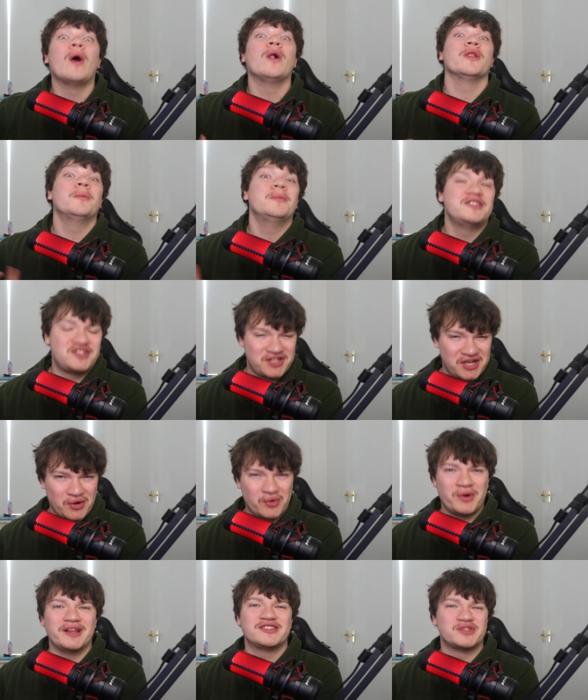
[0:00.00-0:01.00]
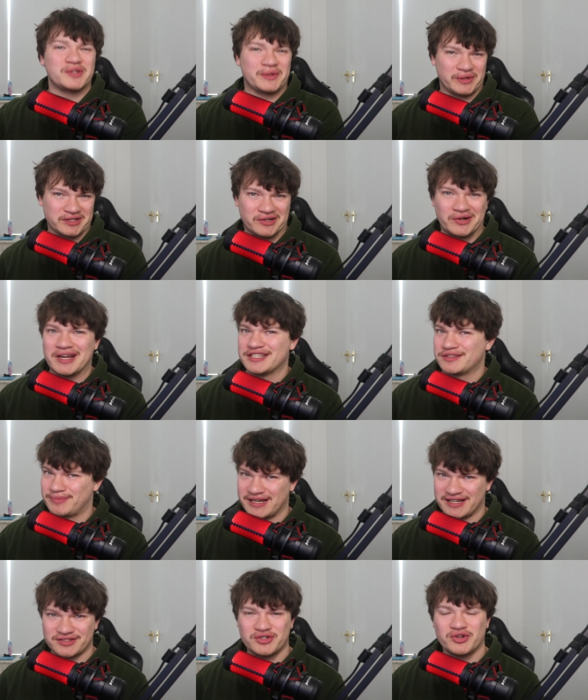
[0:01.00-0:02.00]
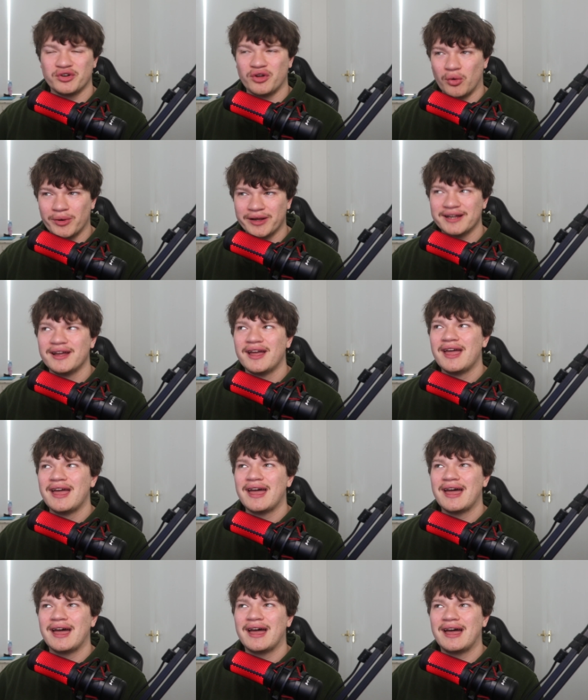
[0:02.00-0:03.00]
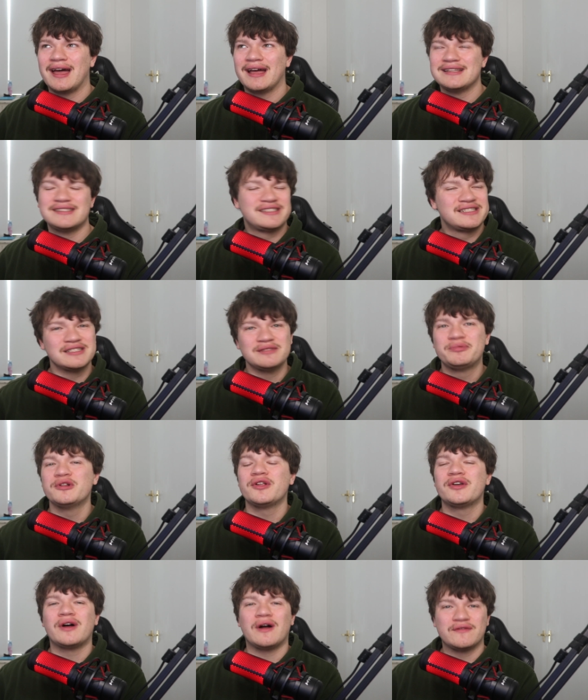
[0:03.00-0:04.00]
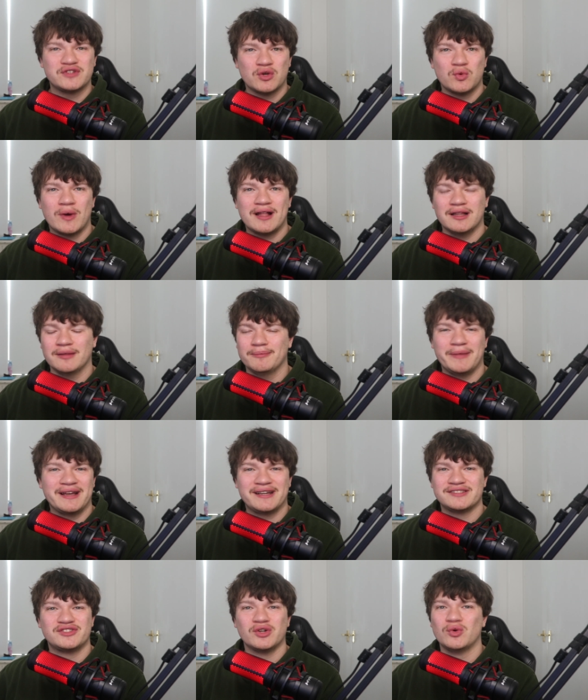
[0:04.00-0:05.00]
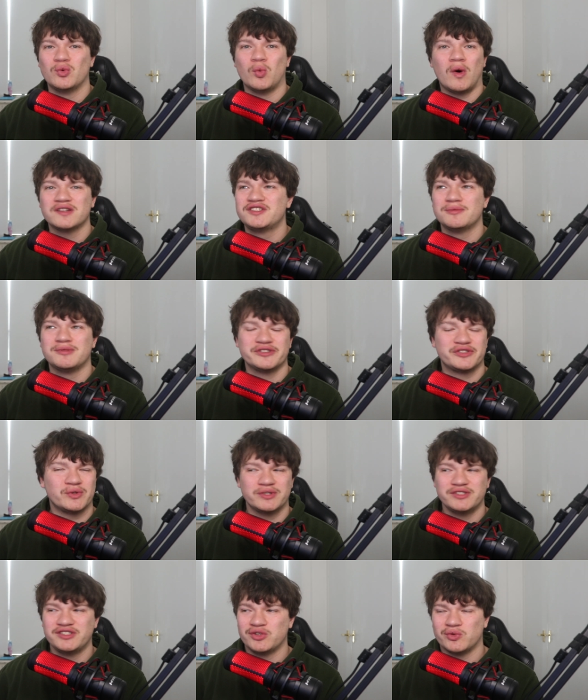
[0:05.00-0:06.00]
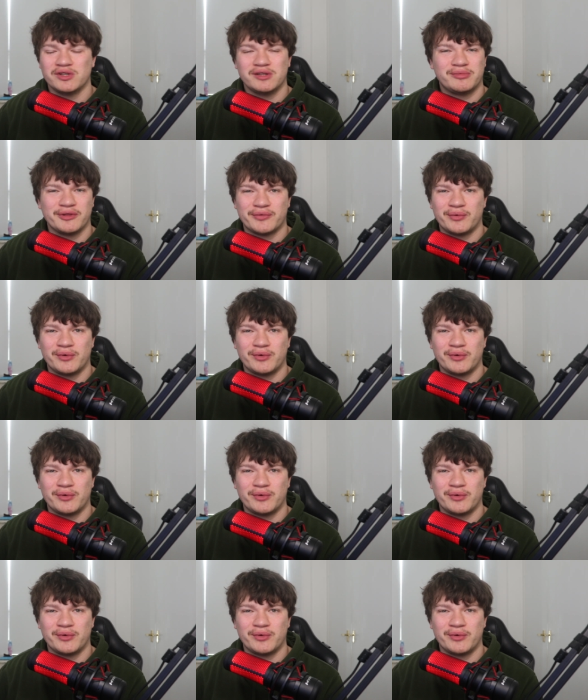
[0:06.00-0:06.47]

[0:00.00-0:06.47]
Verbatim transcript: all the mysterious thriller aspects are going and still pull it off so well and make it so watchable, so enjoyable